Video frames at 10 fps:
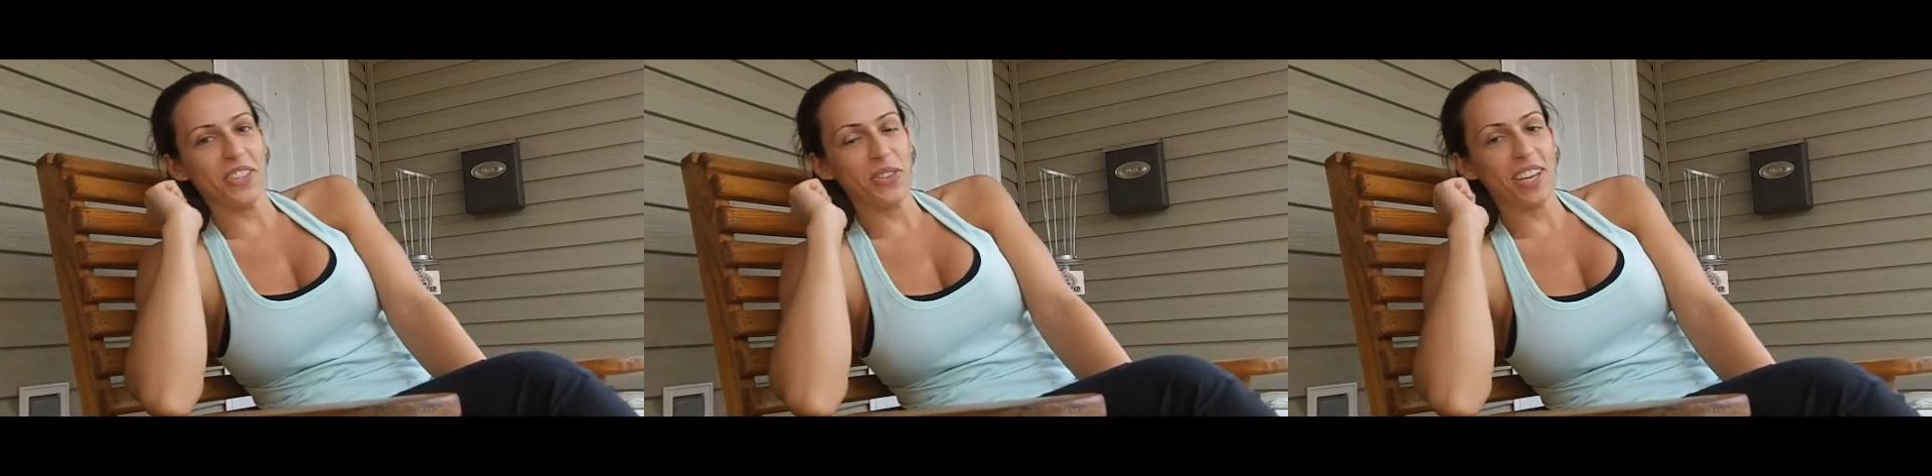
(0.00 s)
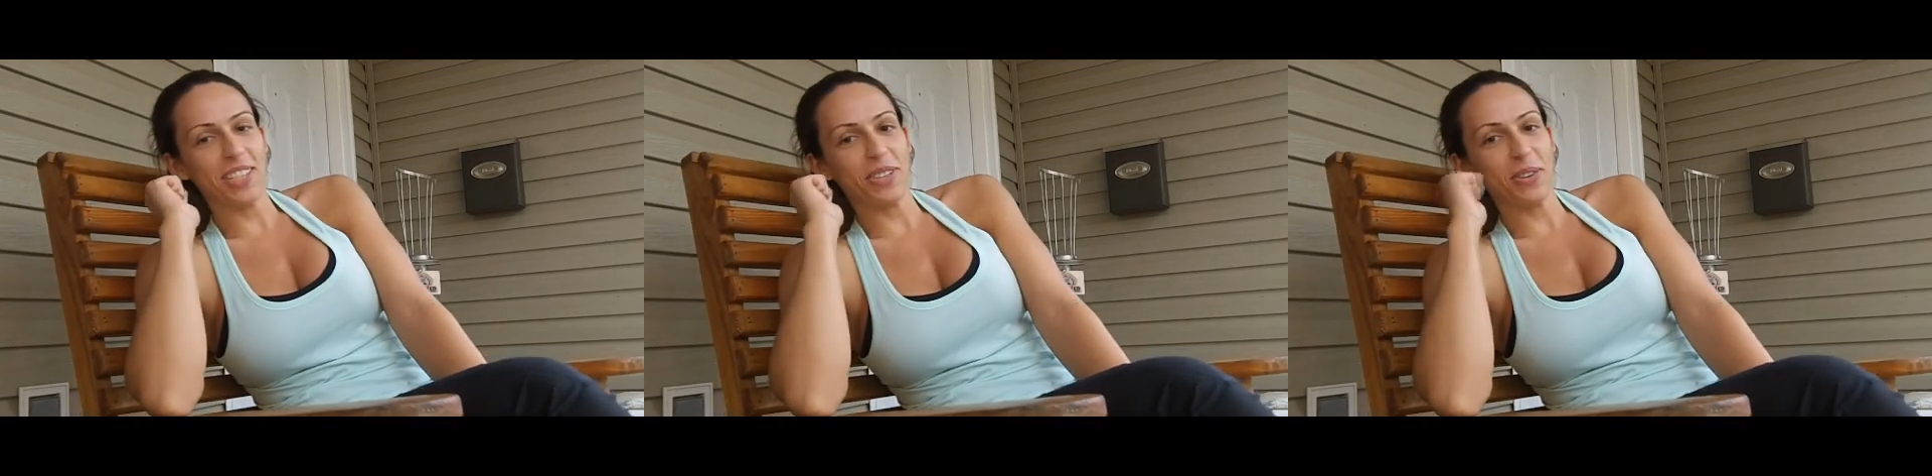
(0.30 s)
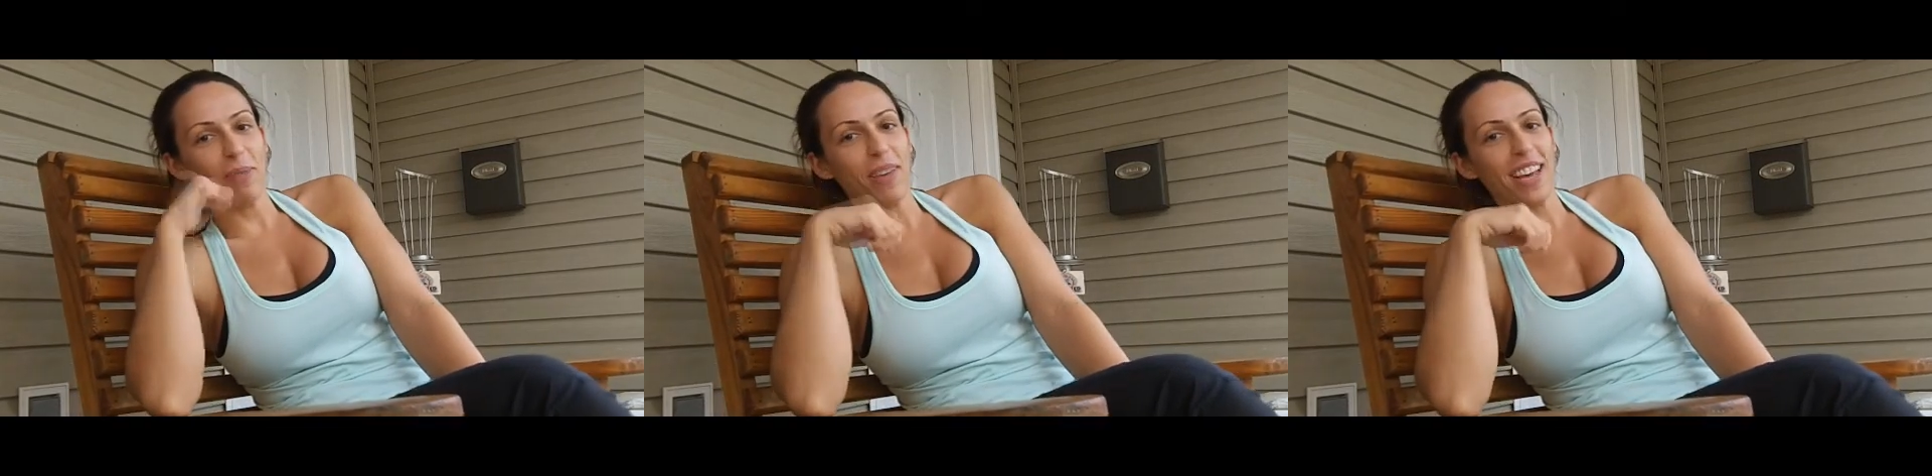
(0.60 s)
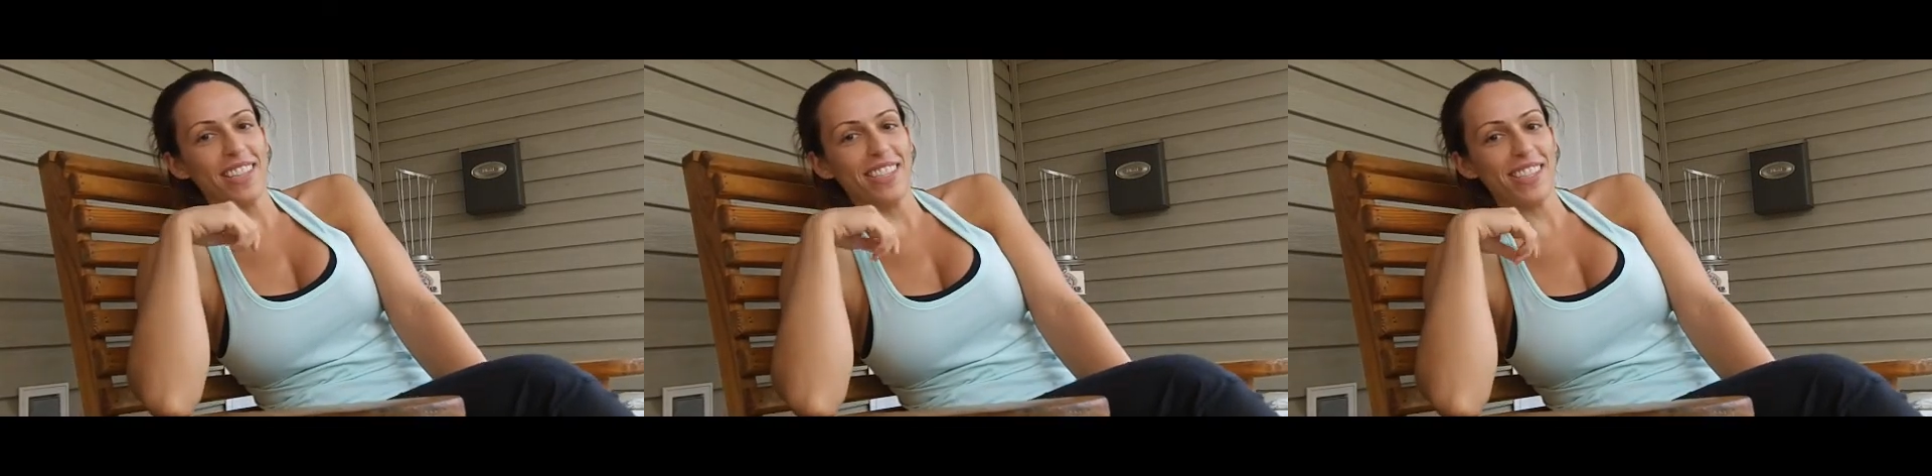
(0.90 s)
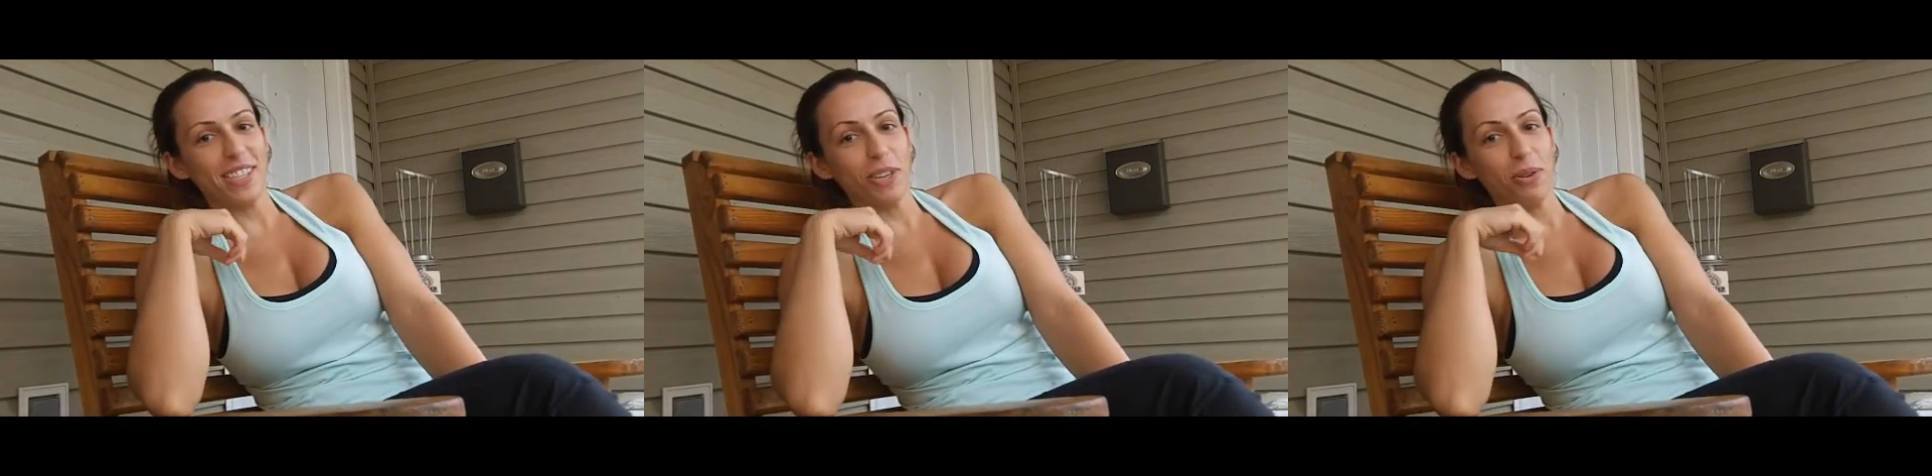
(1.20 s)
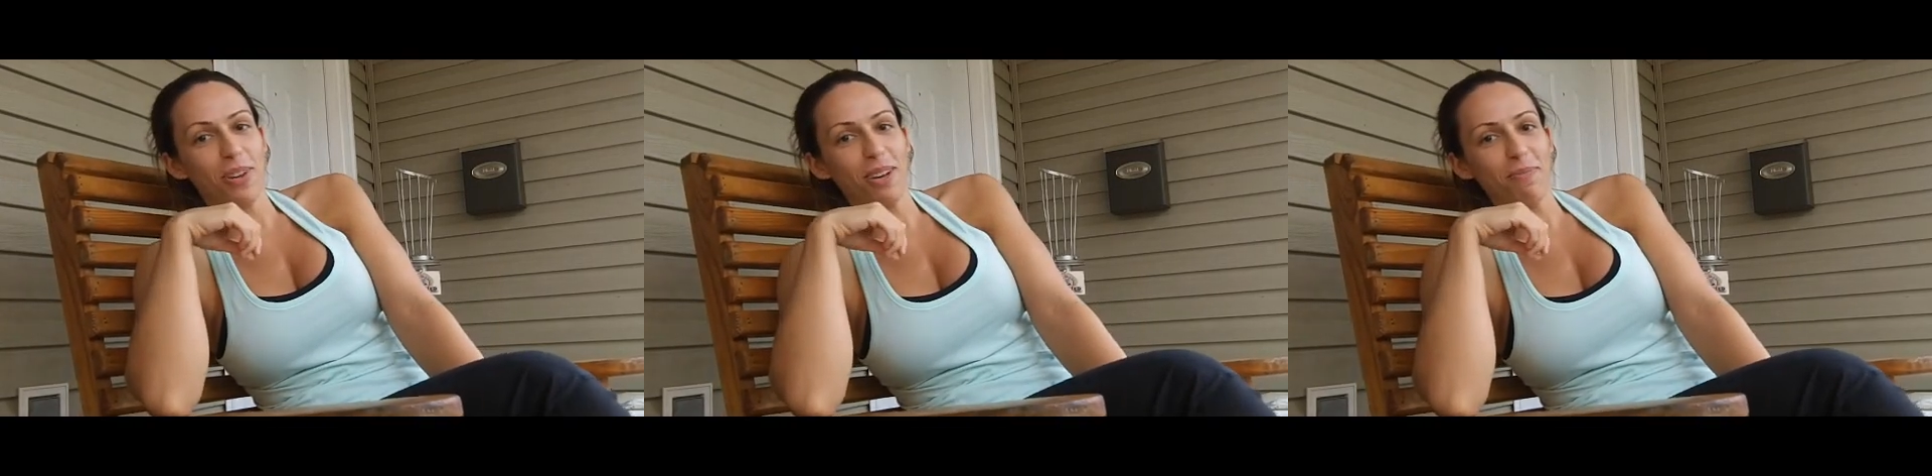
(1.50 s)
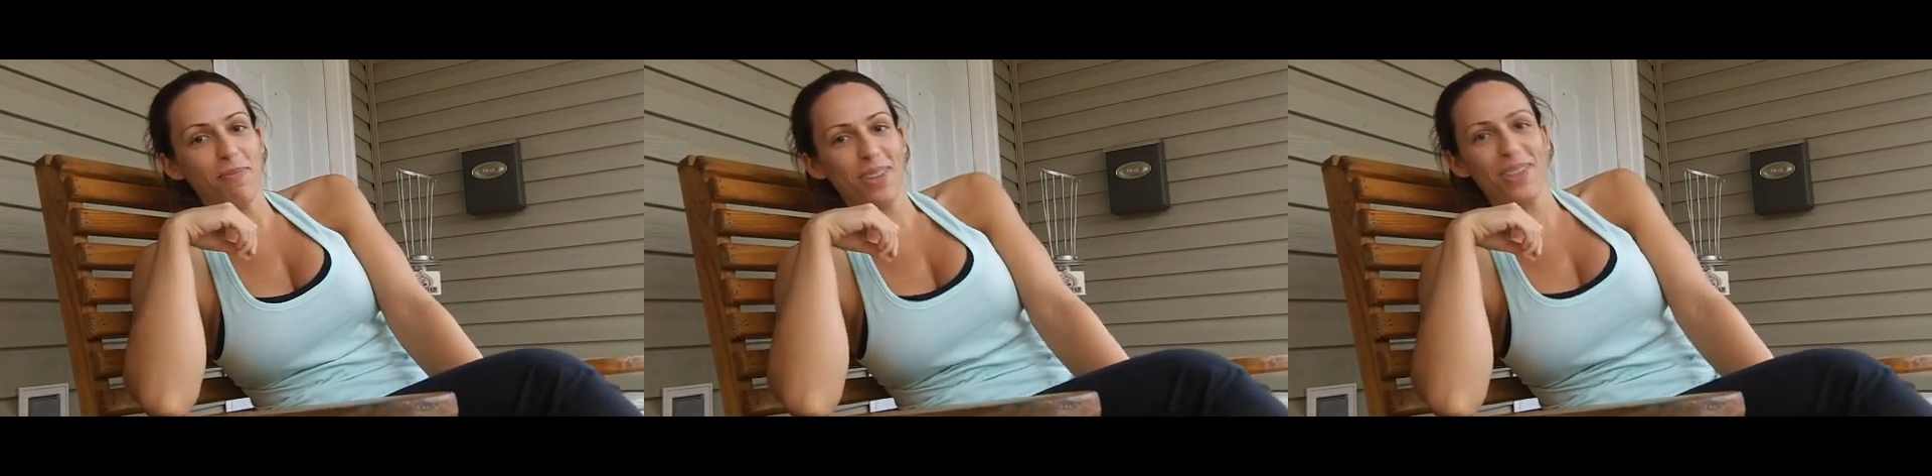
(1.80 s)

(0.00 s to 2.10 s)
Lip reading: You guys know him as Yoka.